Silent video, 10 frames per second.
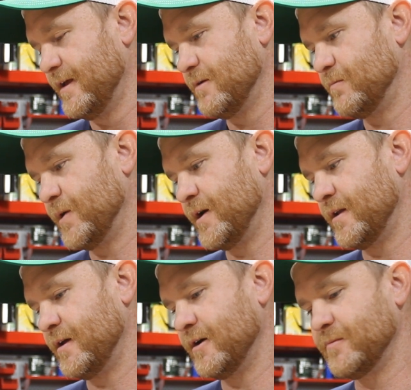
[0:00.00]
But
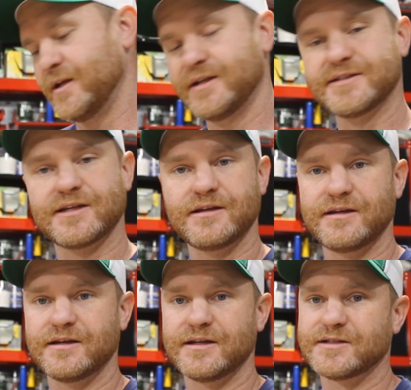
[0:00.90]
it is
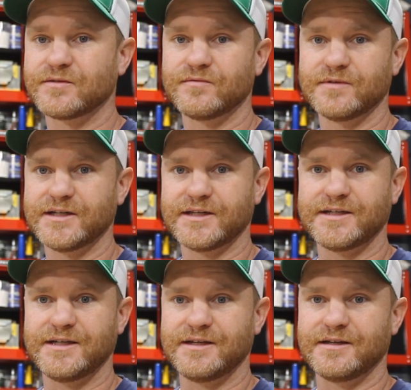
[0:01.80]
a
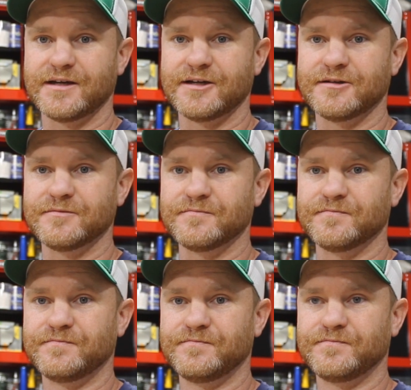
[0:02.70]
really
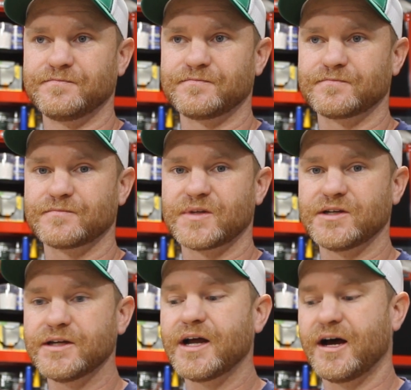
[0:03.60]
good
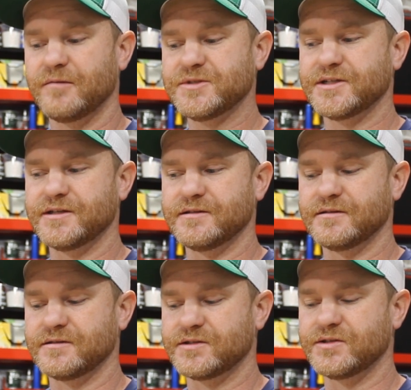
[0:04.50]
option
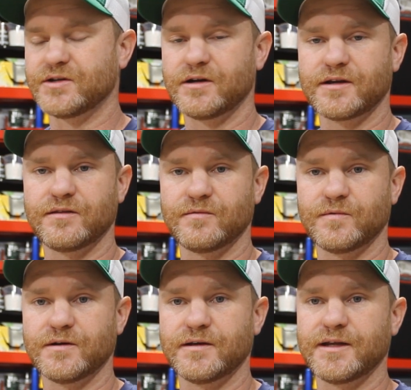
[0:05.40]
to darken the
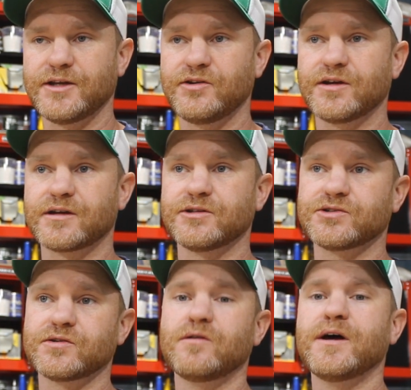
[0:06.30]
wood, and you can
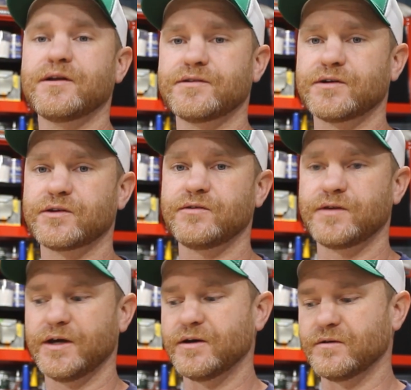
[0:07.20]
control how dark you
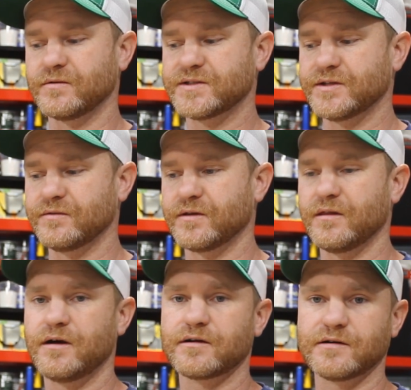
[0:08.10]
go. So the
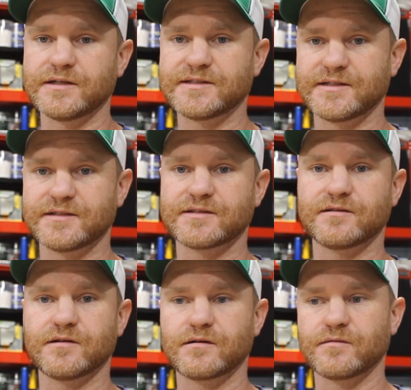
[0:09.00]
longer it sits, the
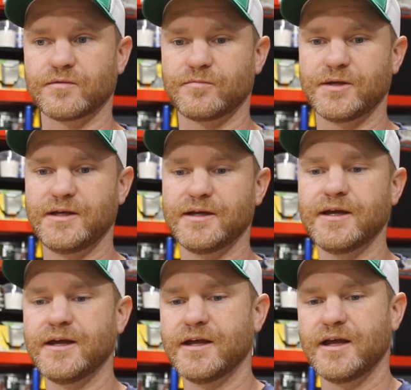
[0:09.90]
darker it will be.
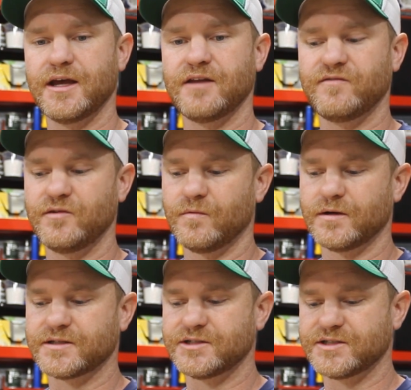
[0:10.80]
And if you want
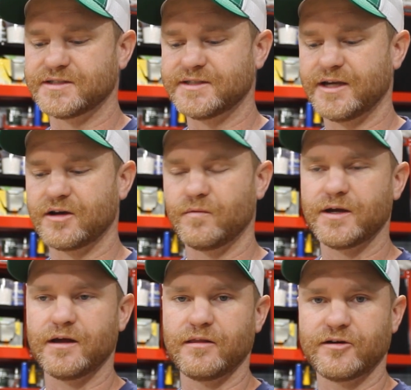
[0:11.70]
to just take away a
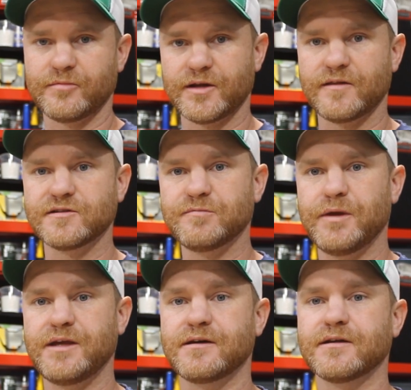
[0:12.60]
little bit of those
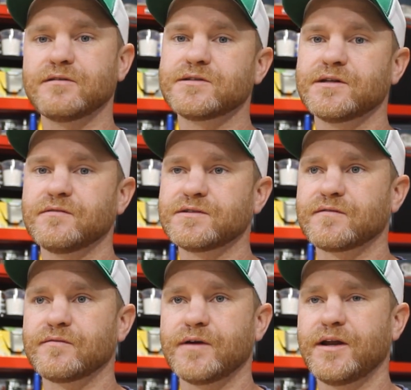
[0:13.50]
pink undertones of the
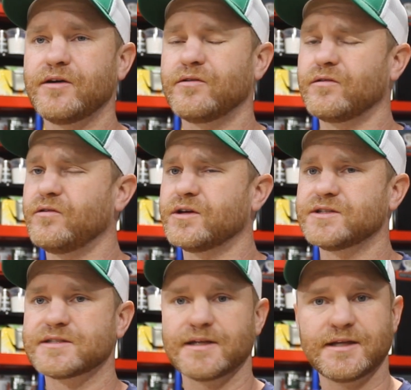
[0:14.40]
red oak, you could just
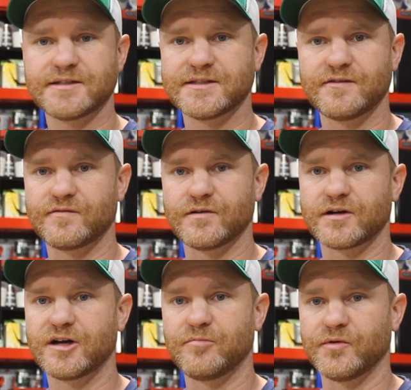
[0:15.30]
let it sit for a
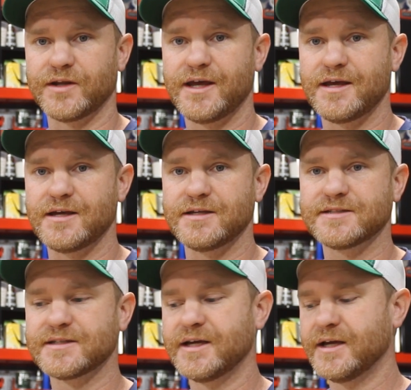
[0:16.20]
couple
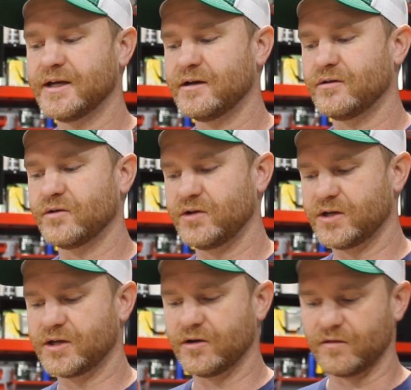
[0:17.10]
days, or you could
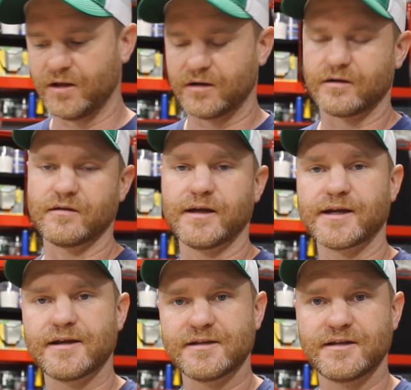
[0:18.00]
go longer like I
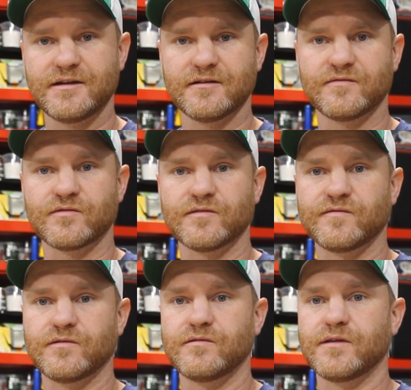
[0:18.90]
did here for a
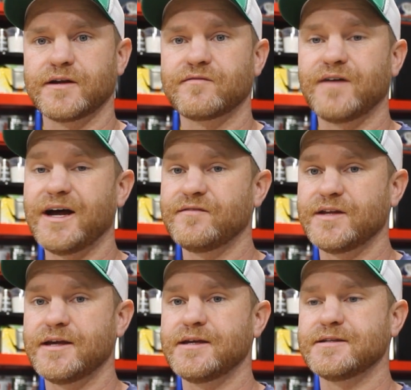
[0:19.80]
full 5
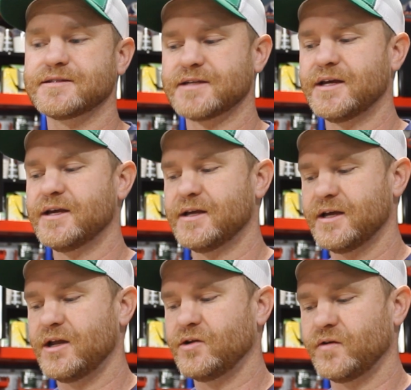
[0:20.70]
days, and
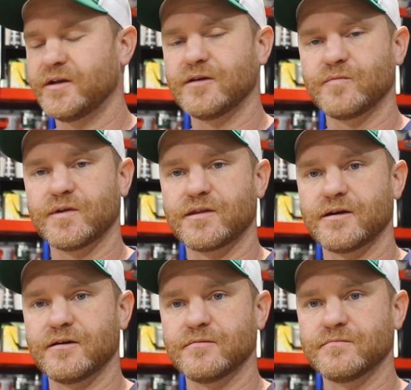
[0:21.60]
you'll end up with
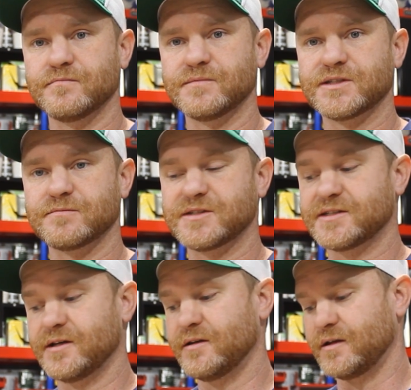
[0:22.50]
some
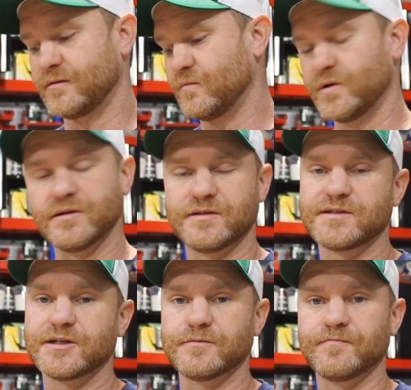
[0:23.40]
stunning wood. So